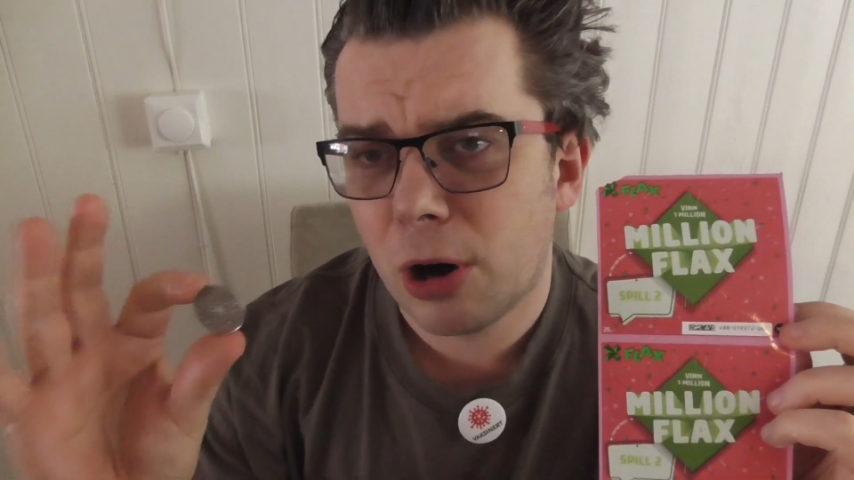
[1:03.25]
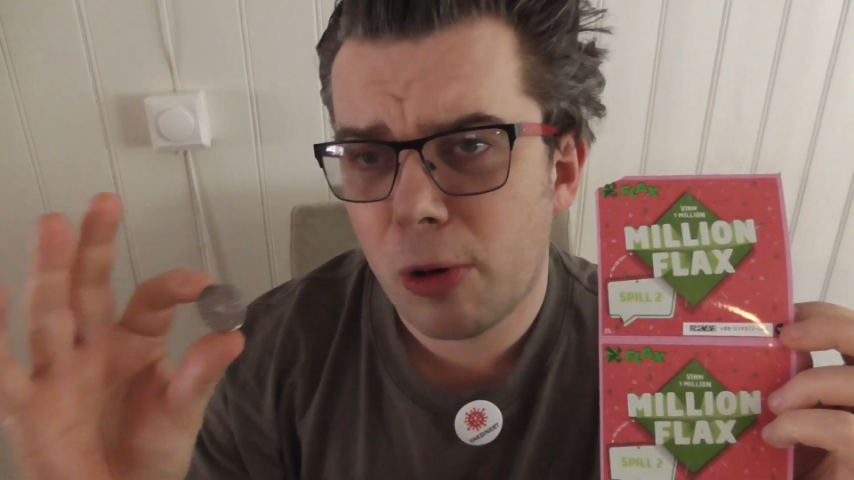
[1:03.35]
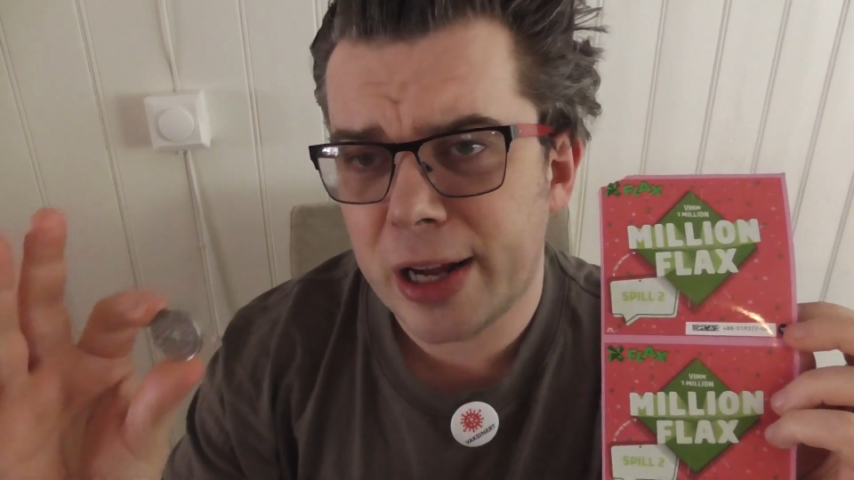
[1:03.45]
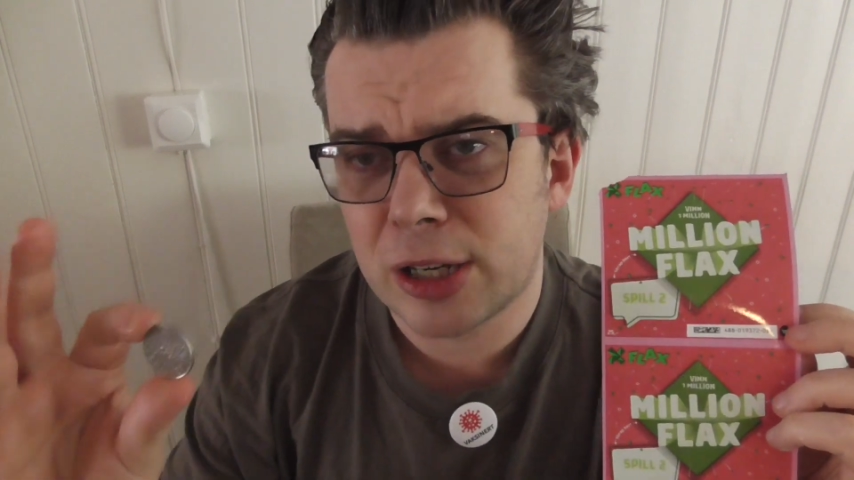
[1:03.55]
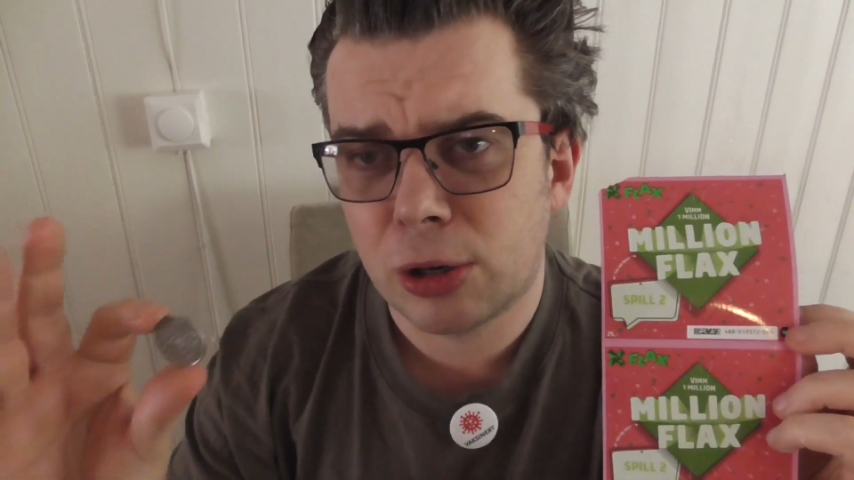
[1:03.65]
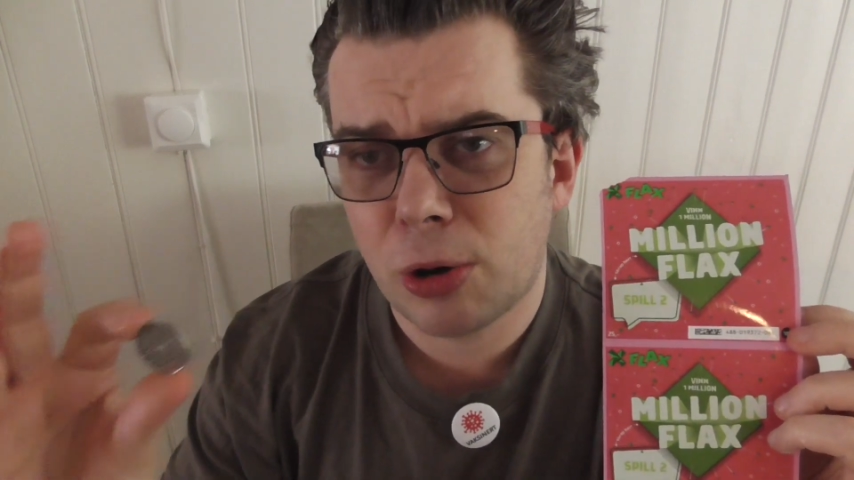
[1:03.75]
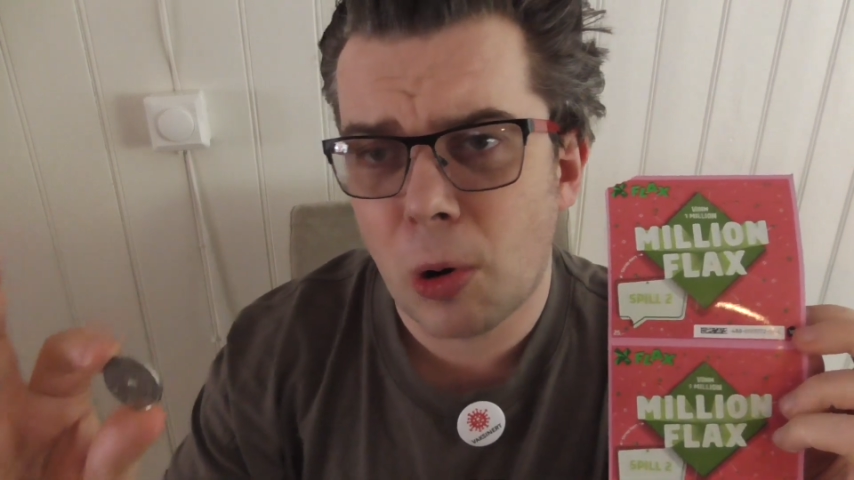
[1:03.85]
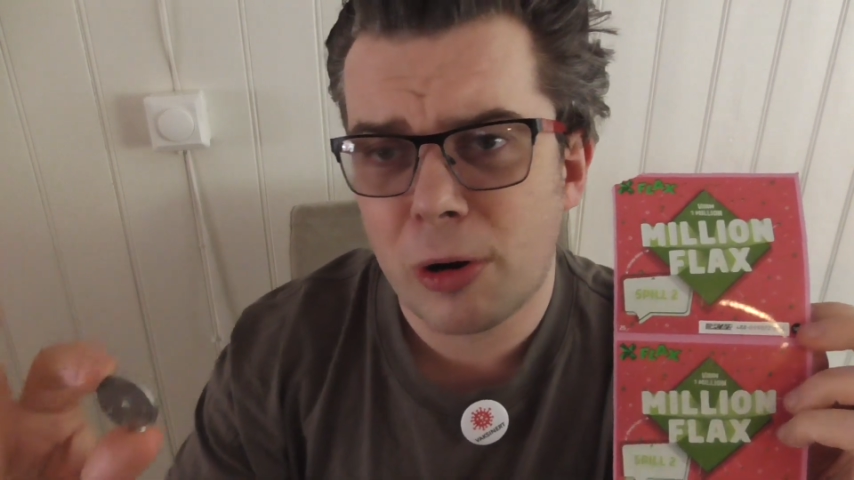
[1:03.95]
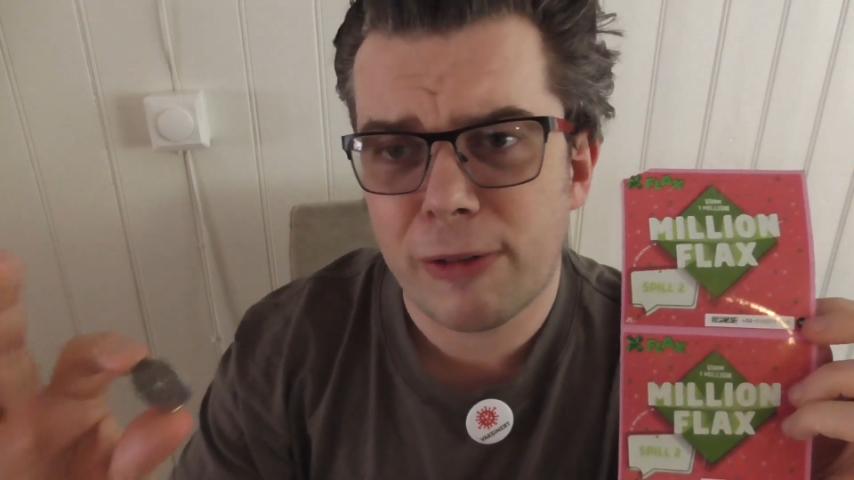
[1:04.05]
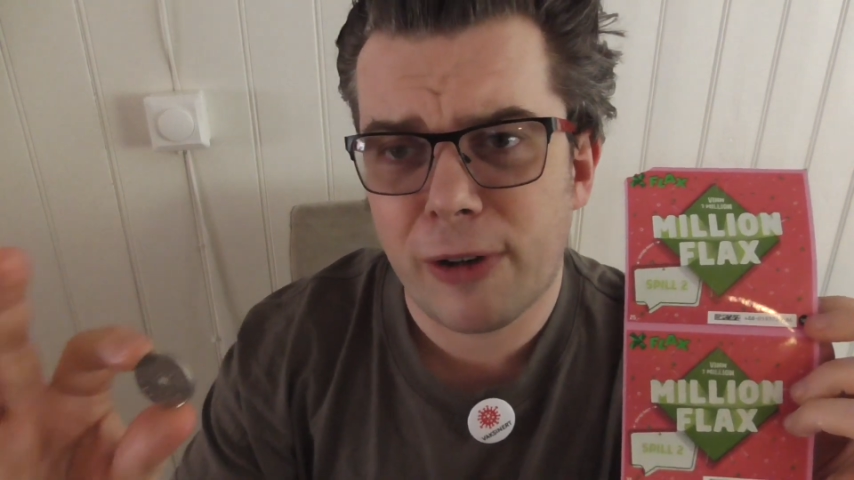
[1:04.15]
Norwegian
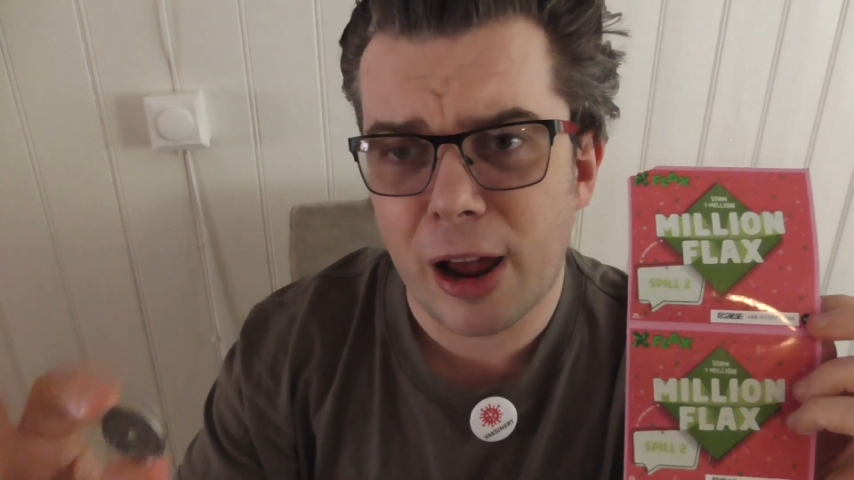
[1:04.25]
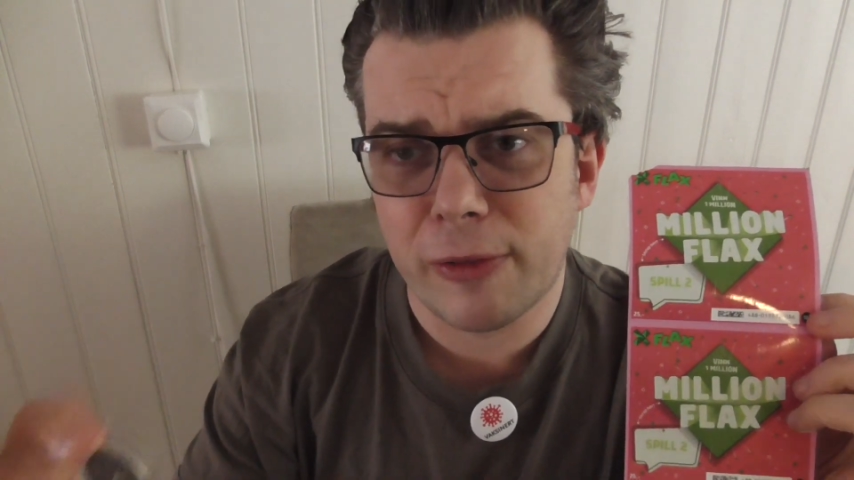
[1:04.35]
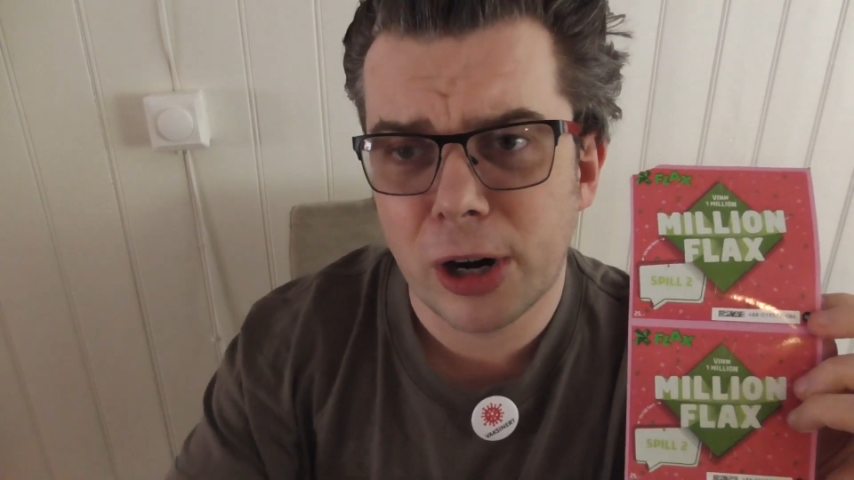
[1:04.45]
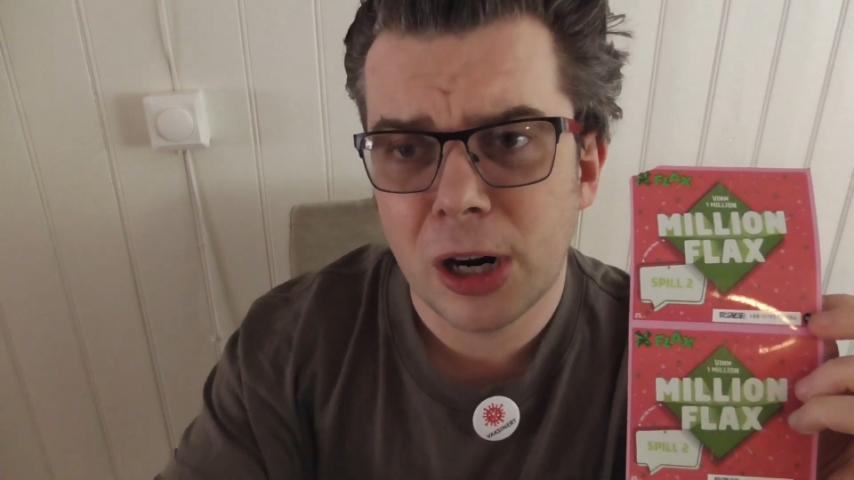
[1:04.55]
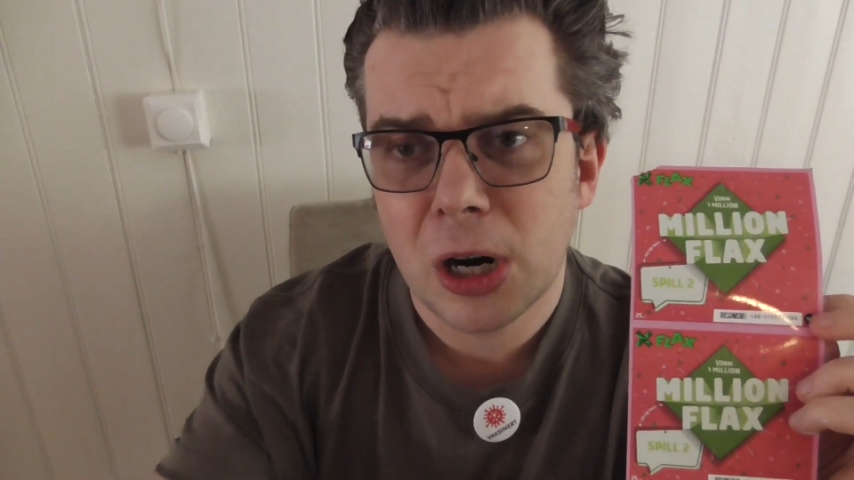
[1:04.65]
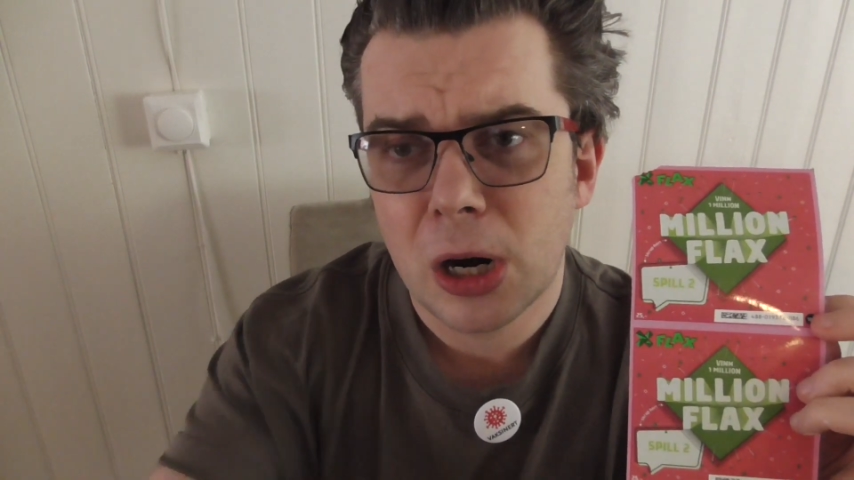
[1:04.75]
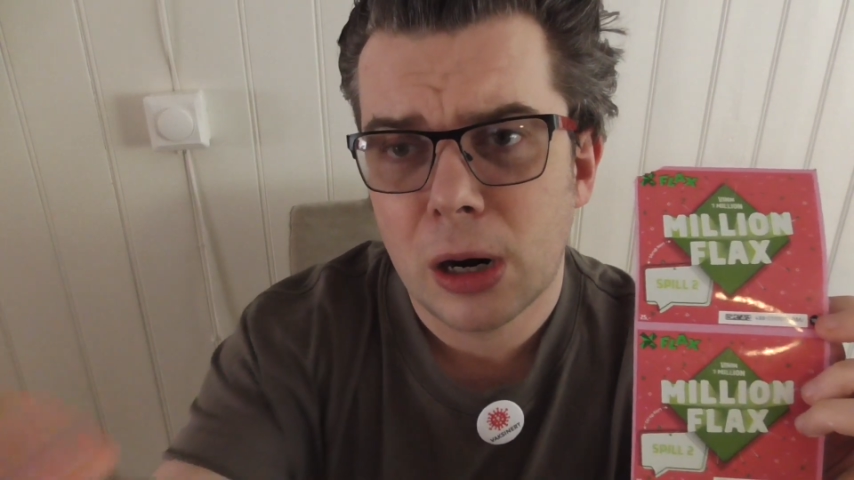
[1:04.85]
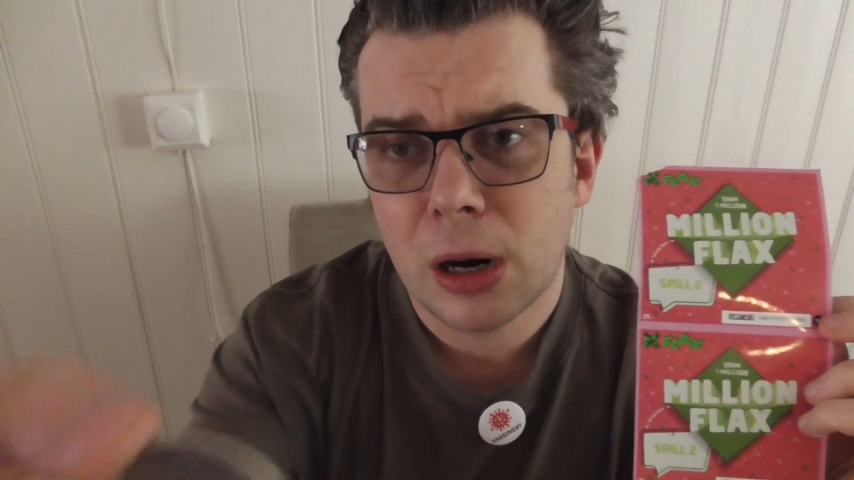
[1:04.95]
kroner fiver.